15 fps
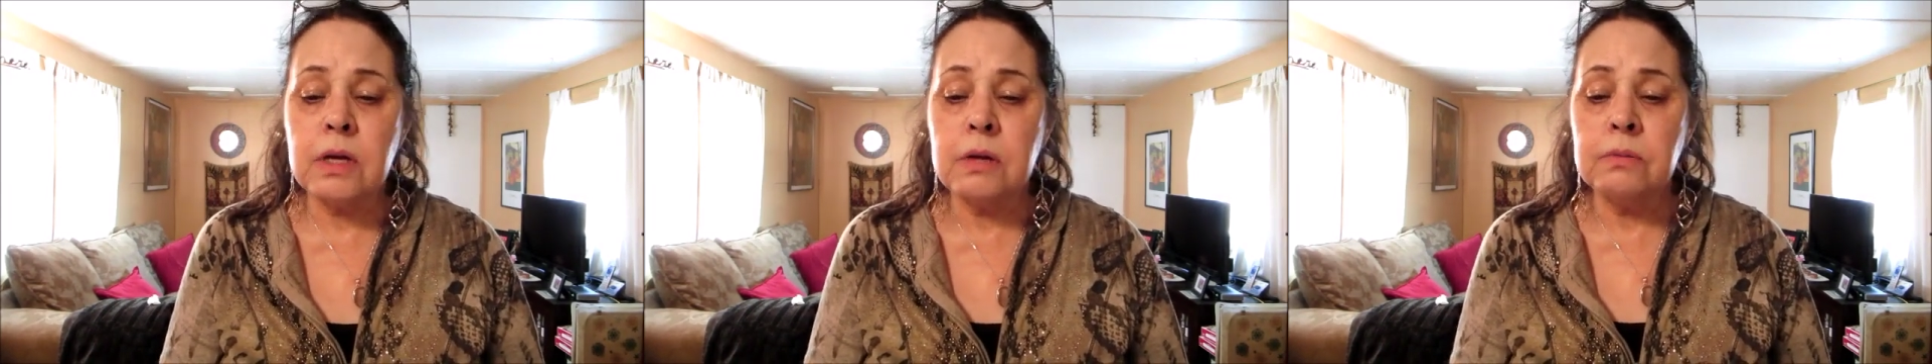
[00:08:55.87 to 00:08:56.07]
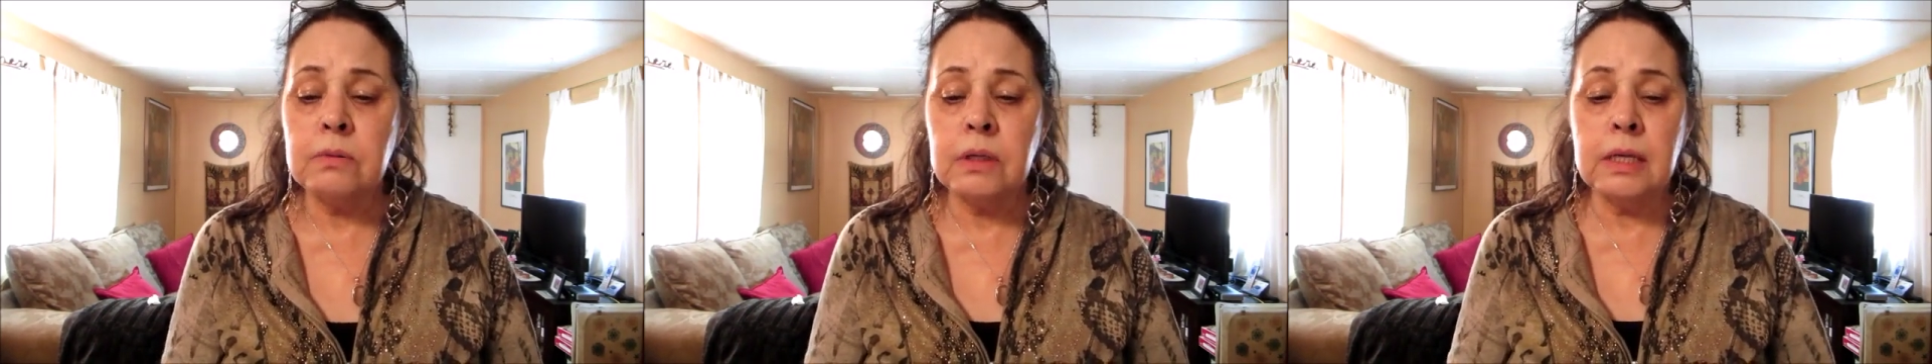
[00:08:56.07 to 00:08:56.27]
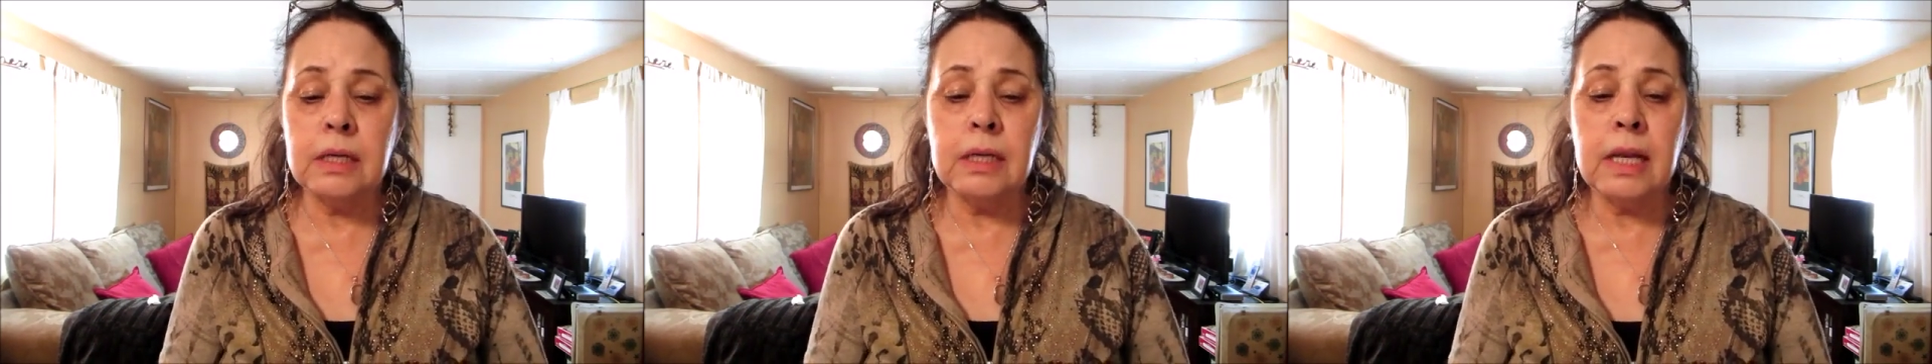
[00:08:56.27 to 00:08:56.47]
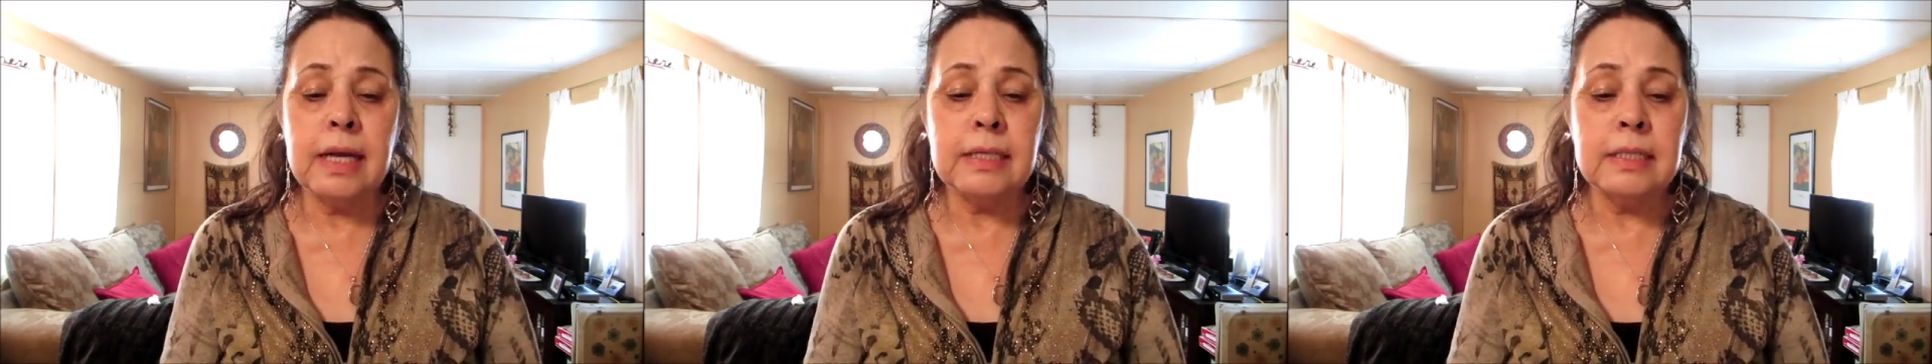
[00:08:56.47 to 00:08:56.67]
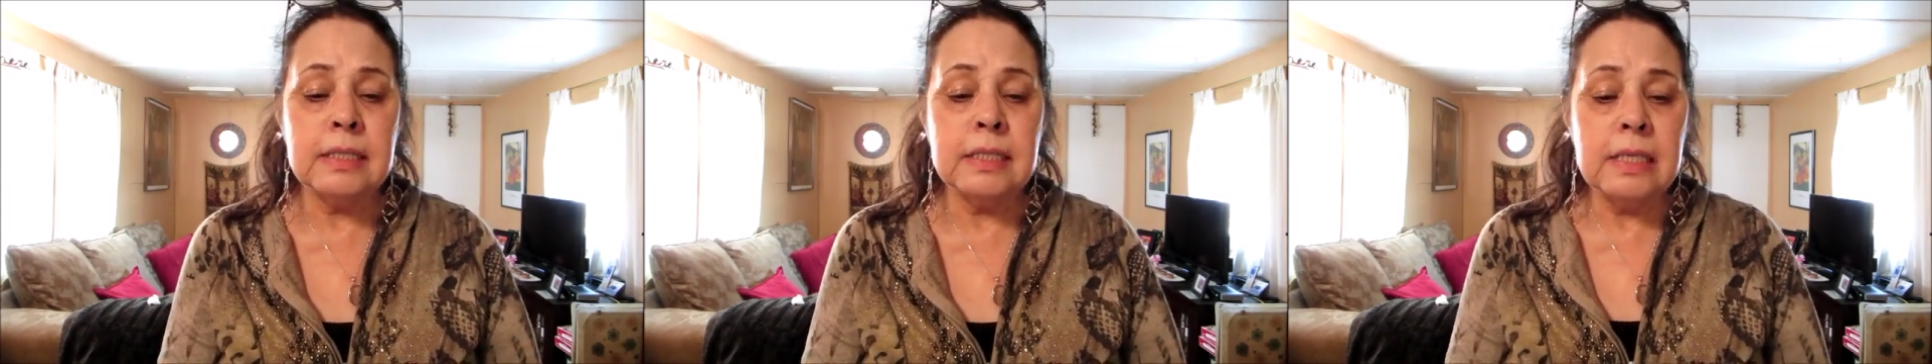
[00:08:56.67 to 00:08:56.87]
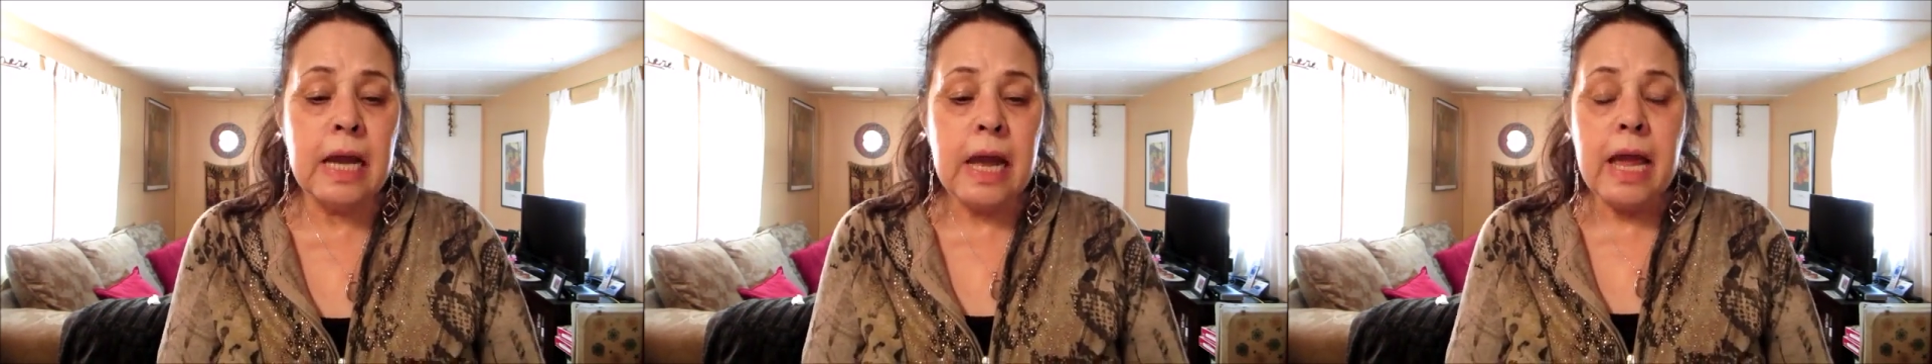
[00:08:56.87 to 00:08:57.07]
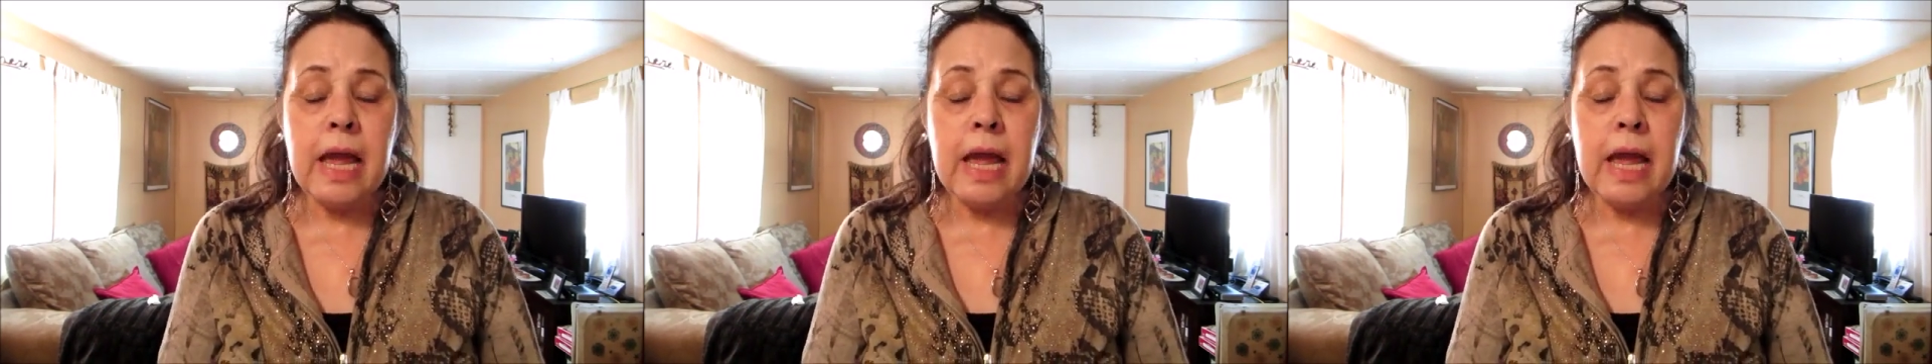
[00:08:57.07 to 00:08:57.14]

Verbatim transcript: I really liked it.